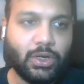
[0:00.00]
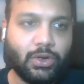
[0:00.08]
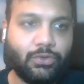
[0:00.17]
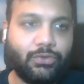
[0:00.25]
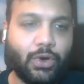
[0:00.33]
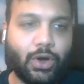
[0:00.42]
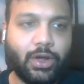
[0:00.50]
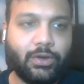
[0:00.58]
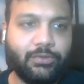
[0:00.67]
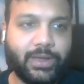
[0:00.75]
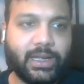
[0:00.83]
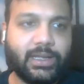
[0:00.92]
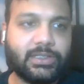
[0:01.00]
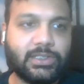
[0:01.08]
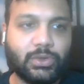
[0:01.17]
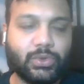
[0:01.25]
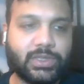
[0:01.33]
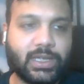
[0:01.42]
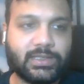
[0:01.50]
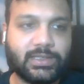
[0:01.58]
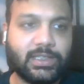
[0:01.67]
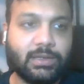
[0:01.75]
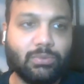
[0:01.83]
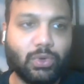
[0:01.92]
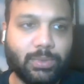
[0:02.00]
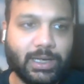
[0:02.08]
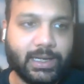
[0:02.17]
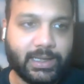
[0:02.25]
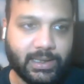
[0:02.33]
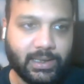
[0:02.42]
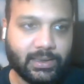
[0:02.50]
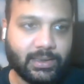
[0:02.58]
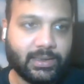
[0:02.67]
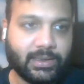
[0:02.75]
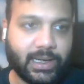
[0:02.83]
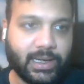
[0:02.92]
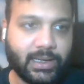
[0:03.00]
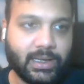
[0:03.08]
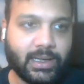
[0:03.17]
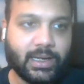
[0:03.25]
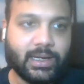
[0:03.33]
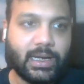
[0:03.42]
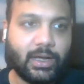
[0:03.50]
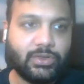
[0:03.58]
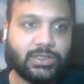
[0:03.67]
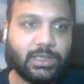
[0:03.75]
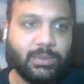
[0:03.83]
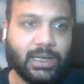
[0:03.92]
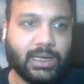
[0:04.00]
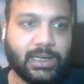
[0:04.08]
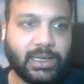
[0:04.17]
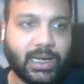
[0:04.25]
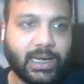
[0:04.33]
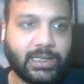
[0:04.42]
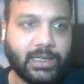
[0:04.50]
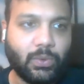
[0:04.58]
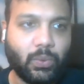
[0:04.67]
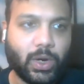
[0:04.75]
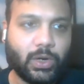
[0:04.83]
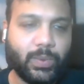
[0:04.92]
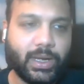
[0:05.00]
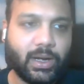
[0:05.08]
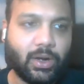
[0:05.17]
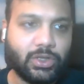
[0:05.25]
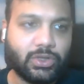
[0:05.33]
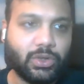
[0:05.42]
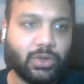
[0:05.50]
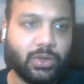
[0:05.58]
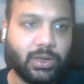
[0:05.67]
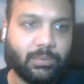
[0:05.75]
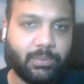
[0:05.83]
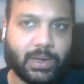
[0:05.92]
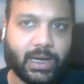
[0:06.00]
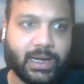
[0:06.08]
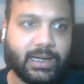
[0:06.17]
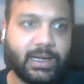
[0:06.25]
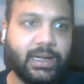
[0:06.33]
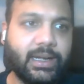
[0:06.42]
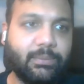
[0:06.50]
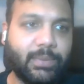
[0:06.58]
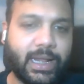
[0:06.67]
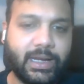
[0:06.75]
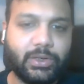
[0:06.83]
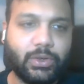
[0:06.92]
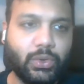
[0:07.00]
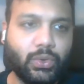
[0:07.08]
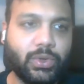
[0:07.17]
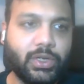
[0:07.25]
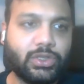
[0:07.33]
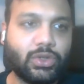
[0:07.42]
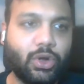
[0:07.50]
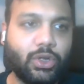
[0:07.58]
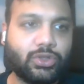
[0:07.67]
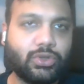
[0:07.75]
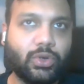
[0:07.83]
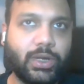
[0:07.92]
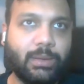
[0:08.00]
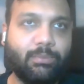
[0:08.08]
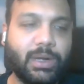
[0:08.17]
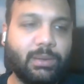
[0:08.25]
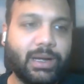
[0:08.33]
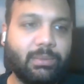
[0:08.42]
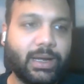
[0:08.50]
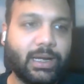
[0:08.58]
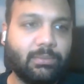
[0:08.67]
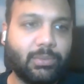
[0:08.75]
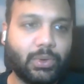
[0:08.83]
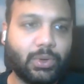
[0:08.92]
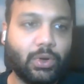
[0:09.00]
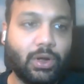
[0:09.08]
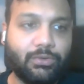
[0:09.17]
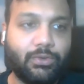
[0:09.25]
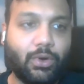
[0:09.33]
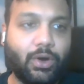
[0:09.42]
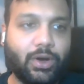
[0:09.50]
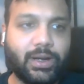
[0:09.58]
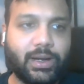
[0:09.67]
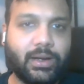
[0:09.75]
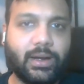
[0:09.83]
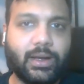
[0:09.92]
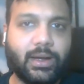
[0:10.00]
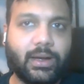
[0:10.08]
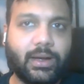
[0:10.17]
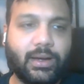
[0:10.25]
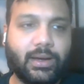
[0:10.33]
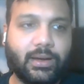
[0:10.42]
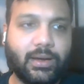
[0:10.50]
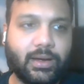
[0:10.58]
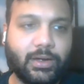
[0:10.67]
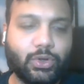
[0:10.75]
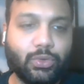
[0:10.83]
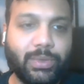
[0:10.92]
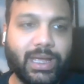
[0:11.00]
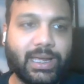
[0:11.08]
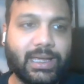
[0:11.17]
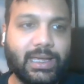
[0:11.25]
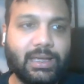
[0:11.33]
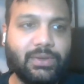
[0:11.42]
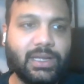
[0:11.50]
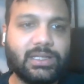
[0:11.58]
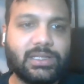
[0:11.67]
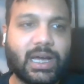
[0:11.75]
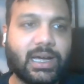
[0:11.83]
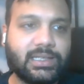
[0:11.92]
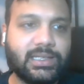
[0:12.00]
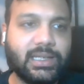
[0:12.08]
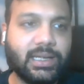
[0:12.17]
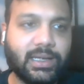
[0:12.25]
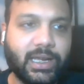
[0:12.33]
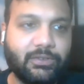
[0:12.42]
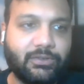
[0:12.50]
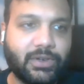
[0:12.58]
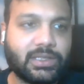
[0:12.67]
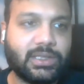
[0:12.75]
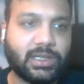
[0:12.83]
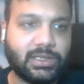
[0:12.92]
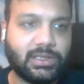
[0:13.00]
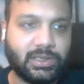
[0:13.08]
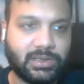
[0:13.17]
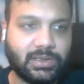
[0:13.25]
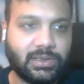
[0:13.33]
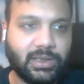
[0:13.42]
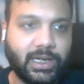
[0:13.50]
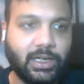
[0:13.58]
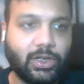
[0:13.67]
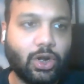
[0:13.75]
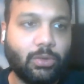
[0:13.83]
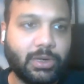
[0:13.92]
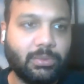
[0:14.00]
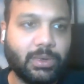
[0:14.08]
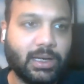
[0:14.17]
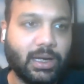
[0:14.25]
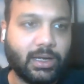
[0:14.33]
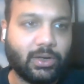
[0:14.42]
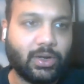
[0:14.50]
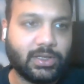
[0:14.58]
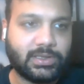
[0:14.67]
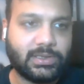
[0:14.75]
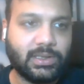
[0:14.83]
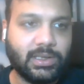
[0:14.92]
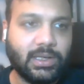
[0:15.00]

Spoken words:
for various use cases in mobility. Right now, similarly, I think what we are also currently planning to do is also implement Beckn protocol for to make EV charging infrastructures interoperable across